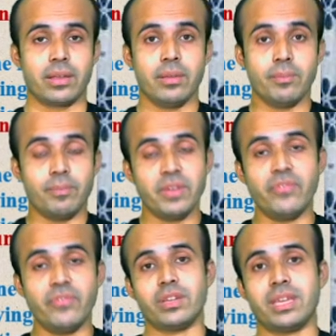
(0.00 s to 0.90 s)

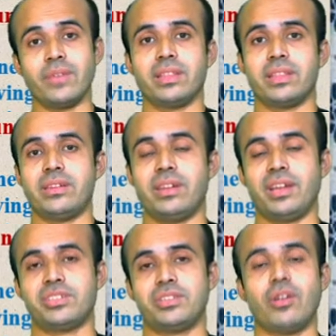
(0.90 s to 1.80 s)
before giving the
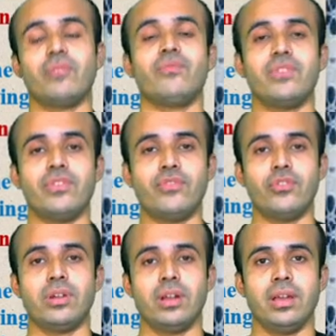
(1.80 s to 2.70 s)
direction or
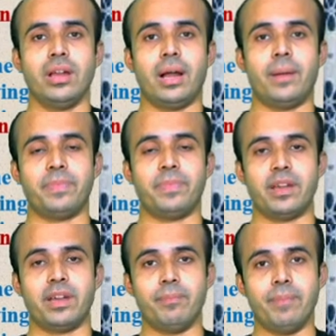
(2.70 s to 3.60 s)
before
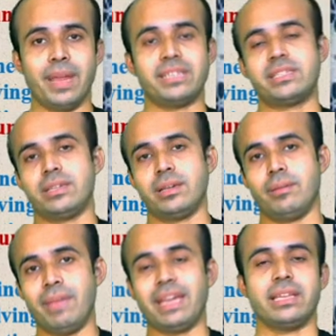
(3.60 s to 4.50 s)

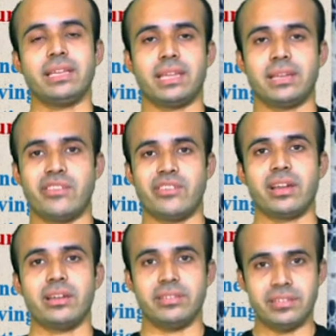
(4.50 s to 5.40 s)
making the
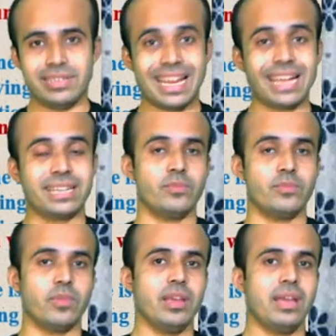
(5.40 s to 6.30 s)

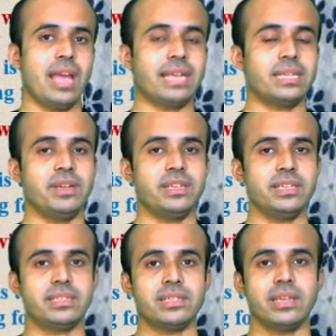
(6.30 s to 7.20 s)
directing
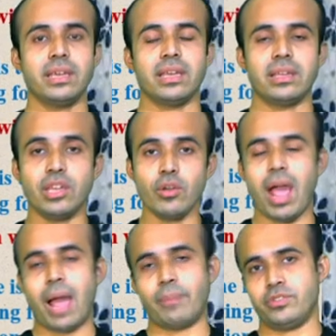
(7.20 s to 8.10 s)
activities, you
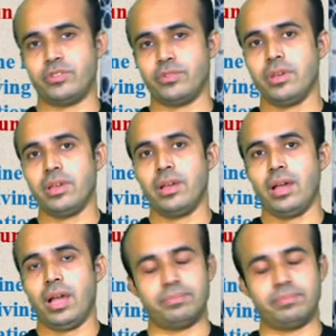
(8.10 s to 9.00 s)
have to
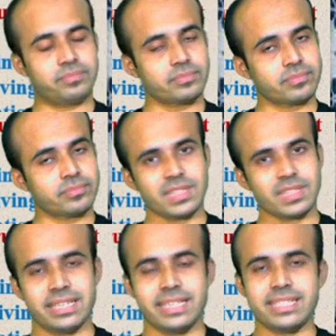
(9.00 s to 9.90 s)

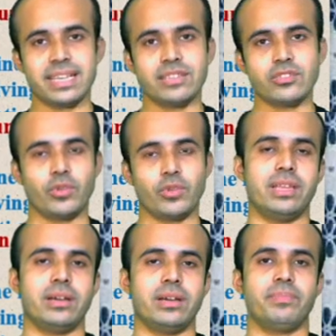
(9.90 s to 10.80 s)
discuss with
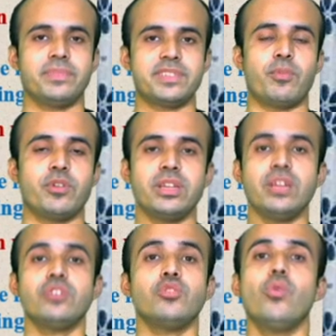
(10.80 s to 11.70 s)
the
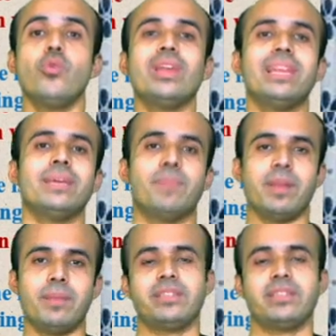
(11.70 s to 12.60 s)
subordinate who will
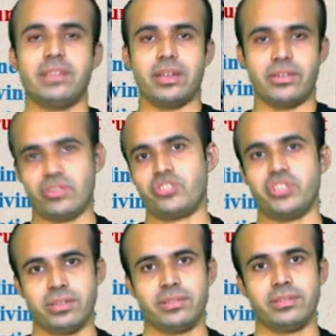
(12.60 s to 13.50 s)
implement the
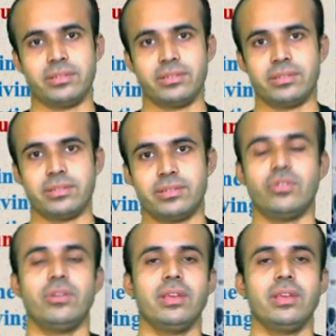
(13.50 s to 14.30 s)
direction. So